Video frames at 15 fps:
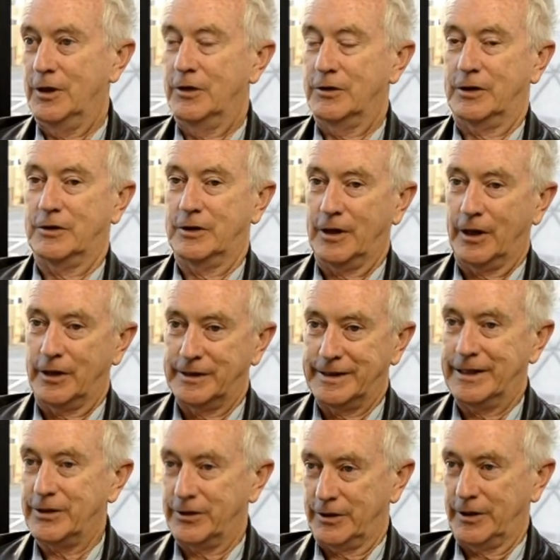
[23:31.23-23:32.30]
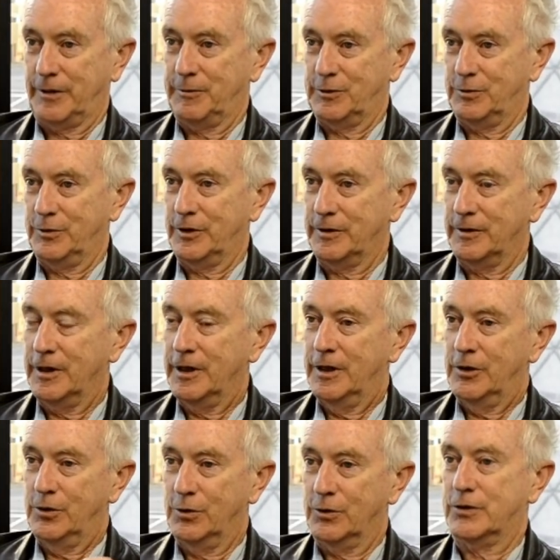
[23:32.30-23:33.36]
So there's an identity between
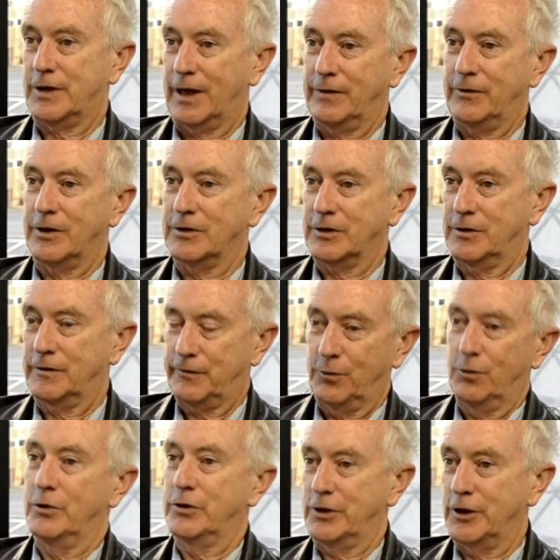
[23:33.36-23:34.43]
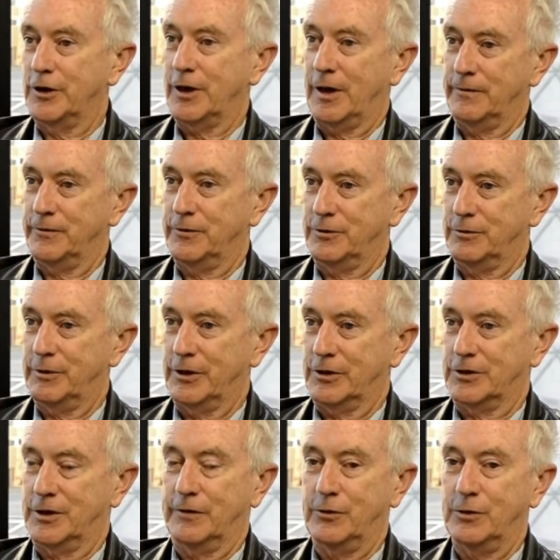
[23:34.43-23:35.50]
your savings and a fall in income for the rest.
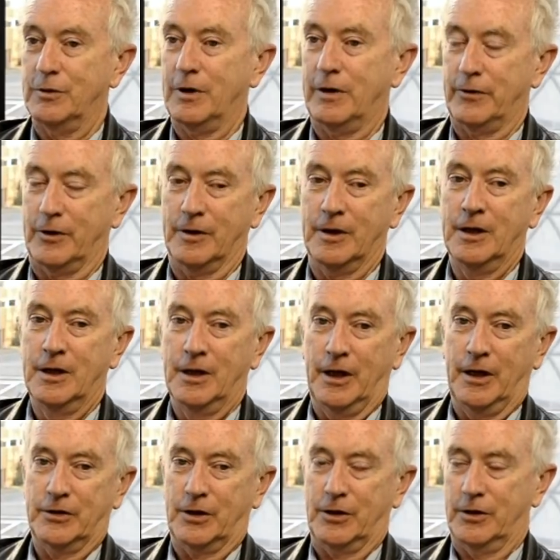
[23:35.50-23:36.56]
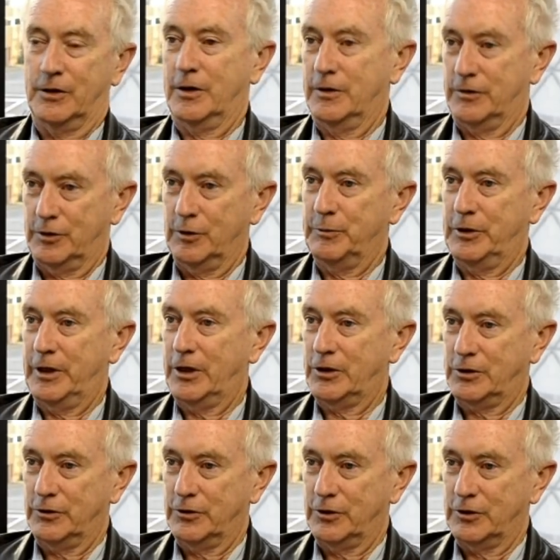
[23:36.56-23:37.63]
Now, if you have a
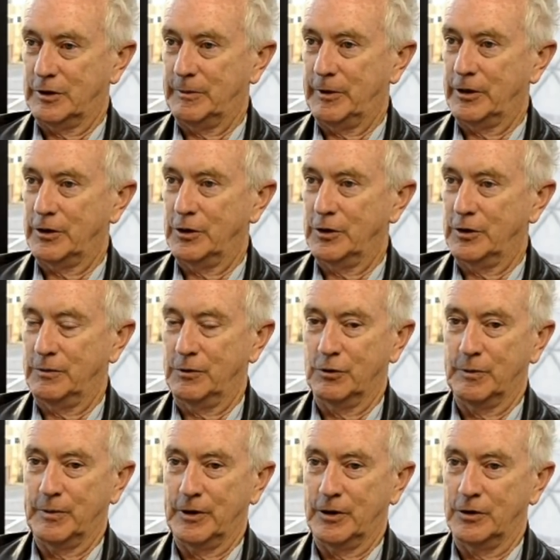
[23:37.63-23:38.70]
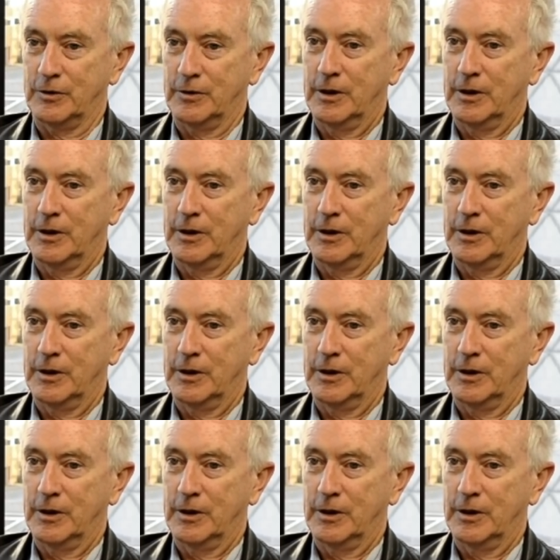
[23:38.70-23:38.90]
supranational system like the European